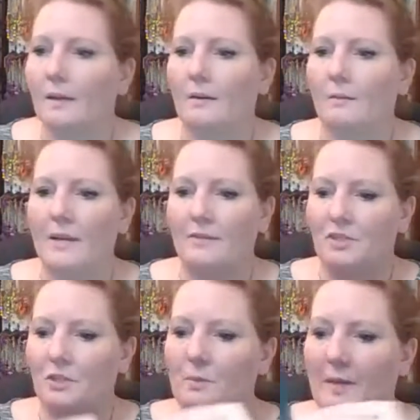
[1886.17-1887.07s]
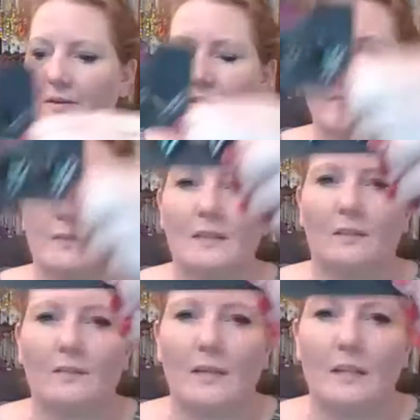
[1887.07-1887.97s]
We have 2 pairs of these
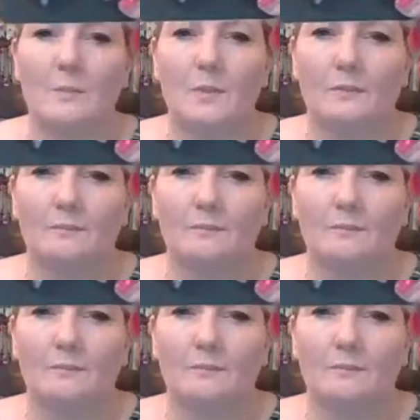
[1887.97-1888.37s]
available.